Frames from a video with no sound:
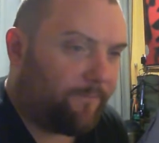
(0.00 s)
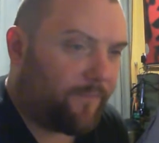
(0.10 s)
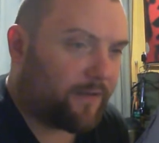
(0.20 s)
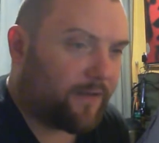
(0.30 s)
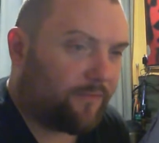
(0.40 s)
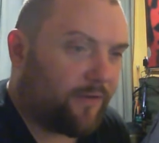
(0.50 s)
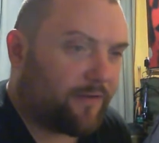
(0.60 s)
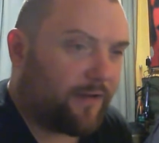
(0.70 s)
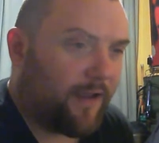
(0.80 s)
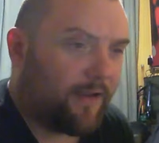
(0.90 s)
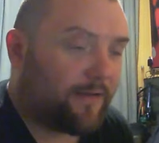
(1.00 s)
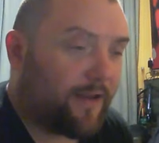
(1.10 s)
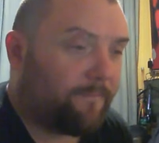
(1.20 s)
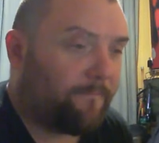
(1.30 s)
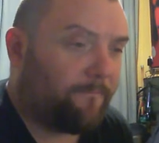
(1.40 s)
That's interesting, that is,
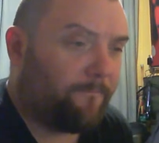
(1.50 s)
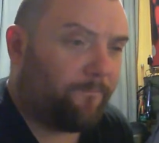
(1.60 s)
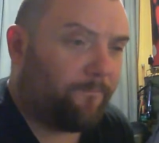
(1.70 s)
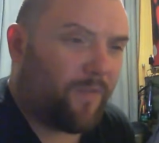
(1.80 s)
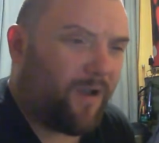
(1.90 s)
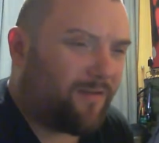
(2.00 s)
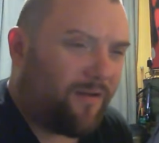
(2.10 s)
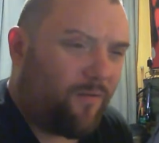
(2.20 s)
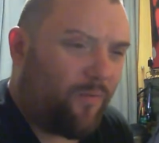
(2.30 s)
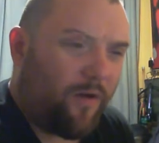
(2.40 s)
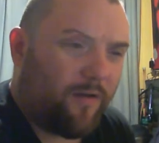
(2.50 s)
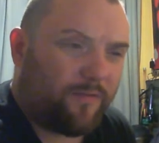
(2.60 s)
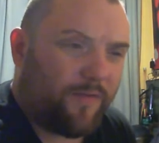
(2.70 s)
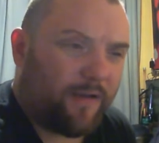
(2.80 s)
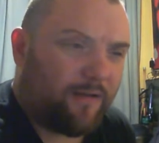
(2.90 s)
Sam. I don't know why I
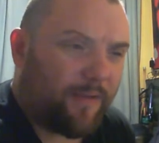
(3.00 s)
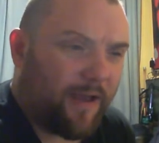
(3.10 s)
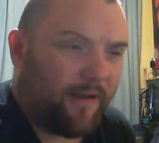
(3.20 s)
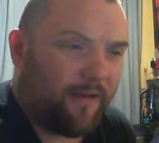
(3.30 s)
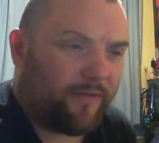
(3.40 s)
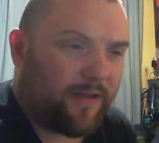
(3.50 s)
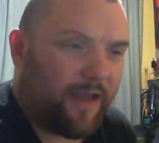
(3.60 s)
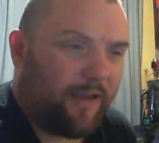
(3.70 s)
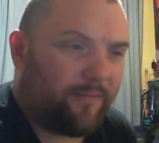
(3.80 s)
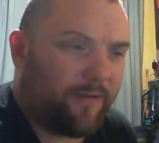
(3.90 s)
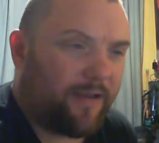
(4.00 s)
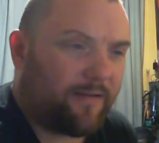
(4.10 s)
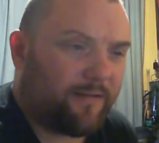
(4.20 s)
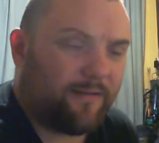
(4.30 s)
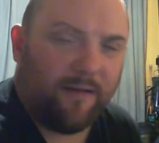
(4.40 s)
was thinking about it the other day, but
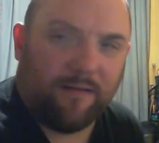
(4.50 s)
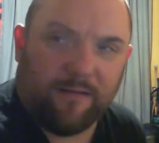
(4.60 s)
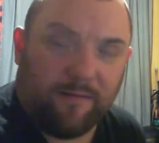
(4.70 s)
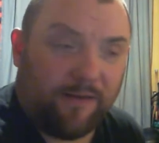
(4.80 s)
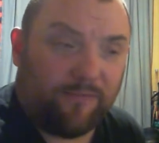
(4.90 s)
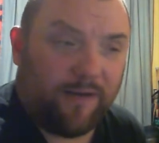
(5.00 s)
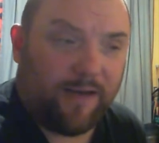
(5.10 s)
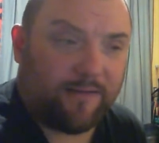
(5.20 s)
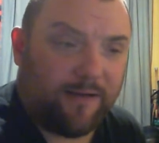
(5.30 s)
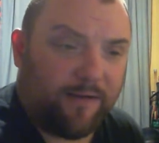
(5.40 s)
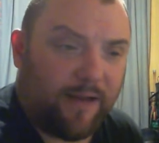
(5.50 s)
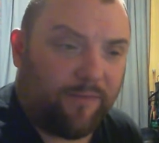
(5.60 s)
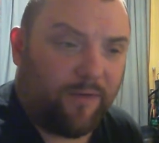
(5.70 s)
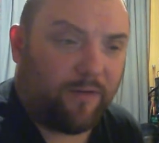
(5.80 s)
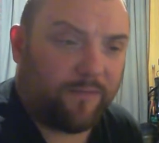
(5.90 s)
yes, literally yesterday or the day
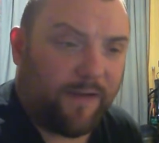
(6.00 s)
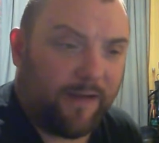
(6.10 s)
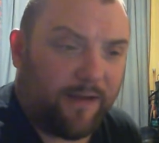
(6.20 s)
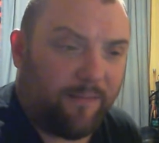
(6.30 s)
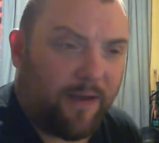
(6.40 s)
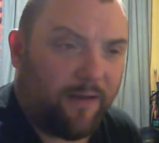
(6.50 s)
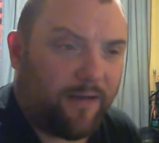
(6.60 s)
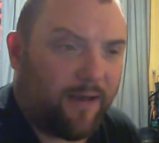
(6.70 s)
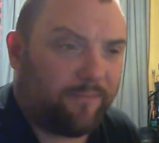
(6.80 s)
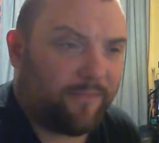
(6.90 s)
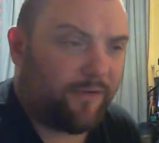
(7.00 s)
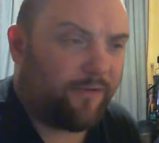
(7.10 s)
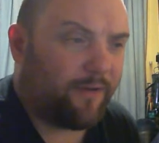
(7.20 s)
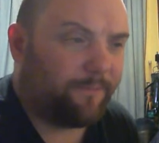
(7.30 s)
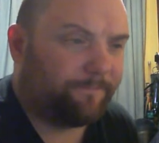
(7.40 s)
before, I was thinking about judo.